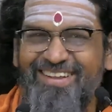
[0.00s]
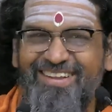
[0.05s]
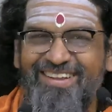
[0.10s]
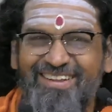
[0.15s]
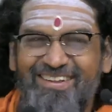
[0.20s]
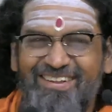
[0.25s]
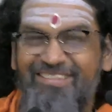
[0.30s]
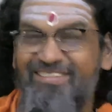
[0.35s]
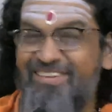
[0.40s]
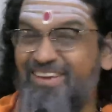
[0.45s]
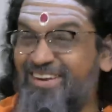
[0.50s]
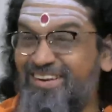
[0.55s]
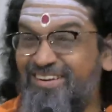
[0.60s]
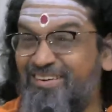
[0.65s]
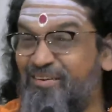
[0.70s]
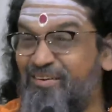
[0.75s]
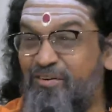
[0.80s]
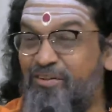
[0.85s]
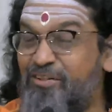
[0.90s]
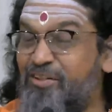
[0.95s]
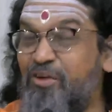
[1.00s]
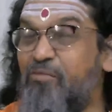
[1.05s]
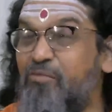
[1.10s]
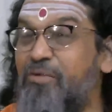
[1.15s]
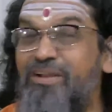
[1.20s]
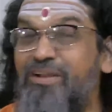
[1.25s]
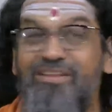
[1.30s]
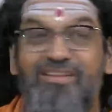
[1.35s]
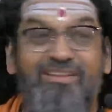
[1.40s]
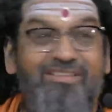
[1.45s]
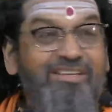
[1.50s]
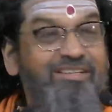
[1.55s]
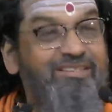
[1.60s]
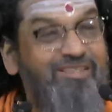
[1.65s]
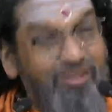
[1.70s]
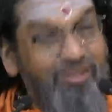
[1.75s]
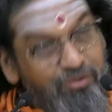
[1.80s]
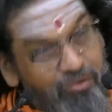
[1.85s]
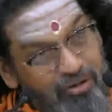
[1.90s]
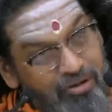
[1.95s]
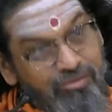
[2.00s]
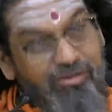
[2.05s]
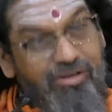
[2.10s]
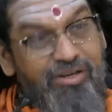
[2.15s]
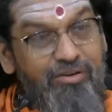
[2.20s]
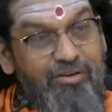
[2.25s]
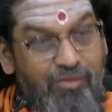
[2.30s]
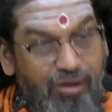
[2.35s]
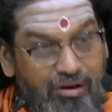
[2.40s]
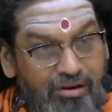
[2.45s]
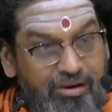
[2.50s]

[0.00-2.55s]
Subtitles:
When Gurudev went, they said, you also can talk in